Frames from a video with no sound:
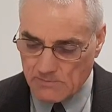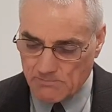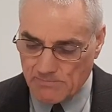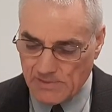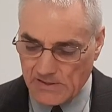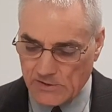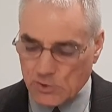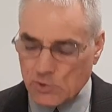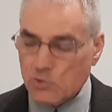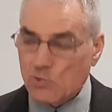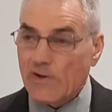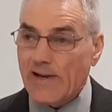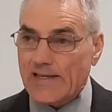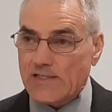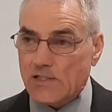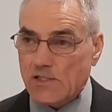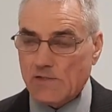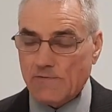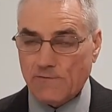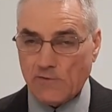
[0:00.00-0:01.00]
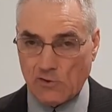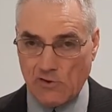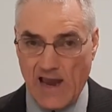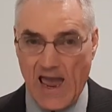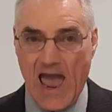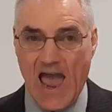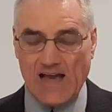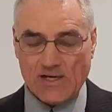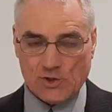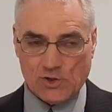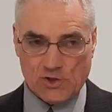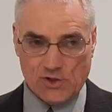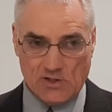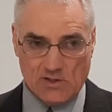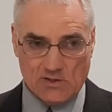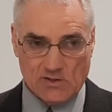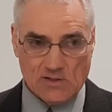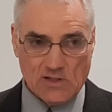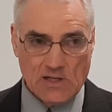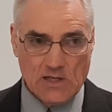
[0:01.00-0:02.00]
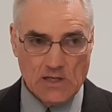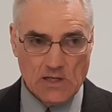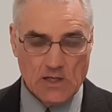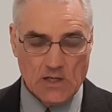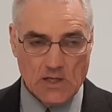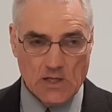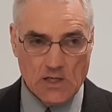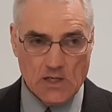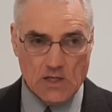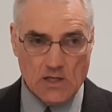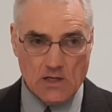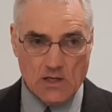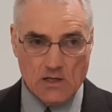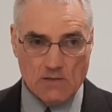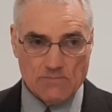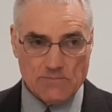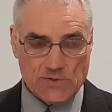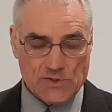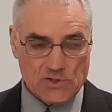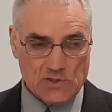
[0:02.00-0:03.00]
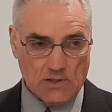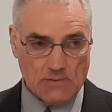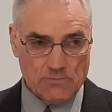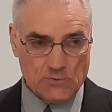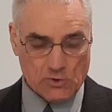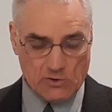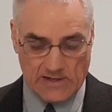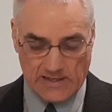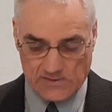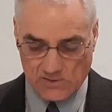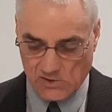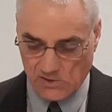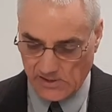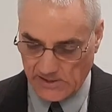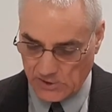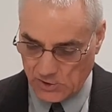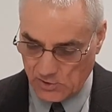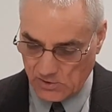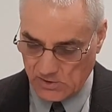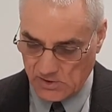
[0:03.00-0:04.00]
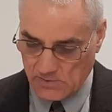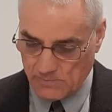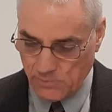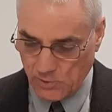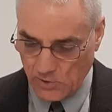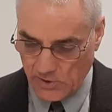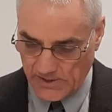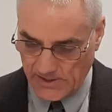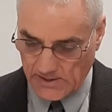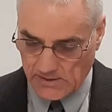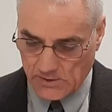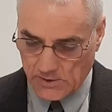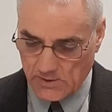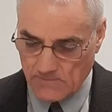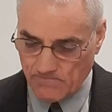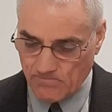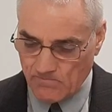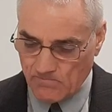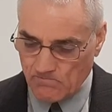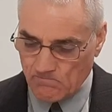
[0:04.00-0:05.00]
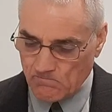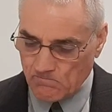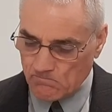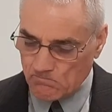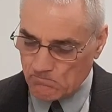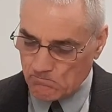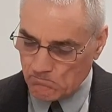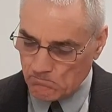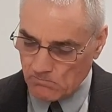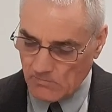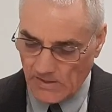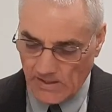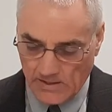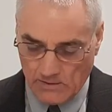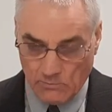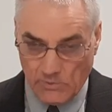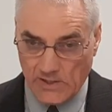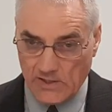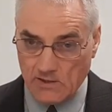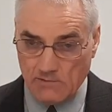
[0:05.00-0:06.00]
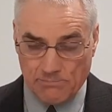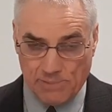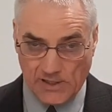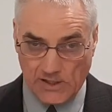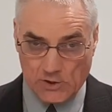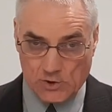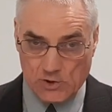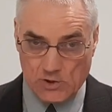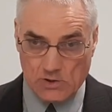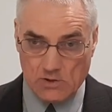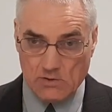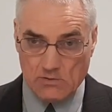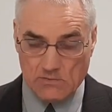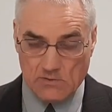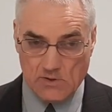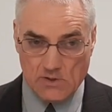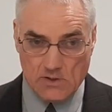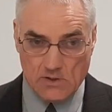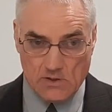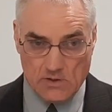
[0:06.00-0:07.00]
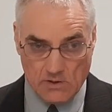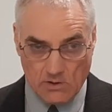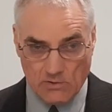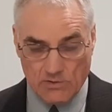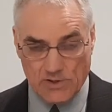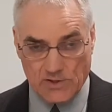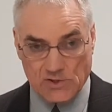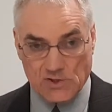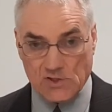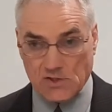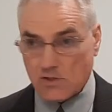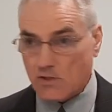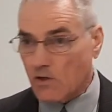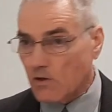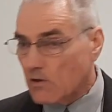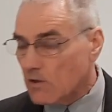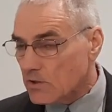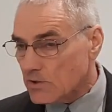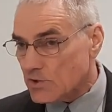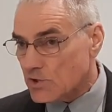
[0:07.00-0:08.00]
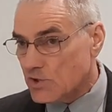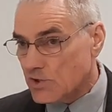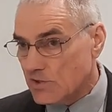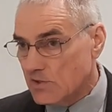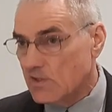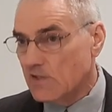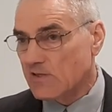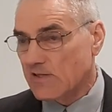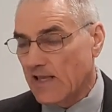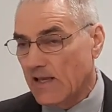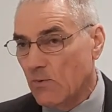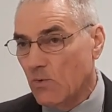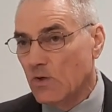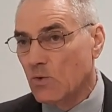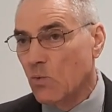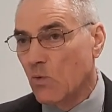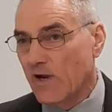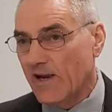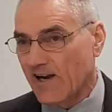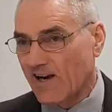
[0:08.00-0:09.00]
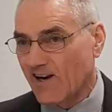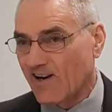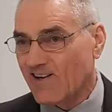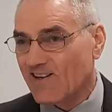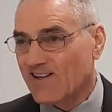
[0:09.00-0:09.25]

be dressed for action, um, some translations put it. And we can picture, you know, the skirts that they would wear,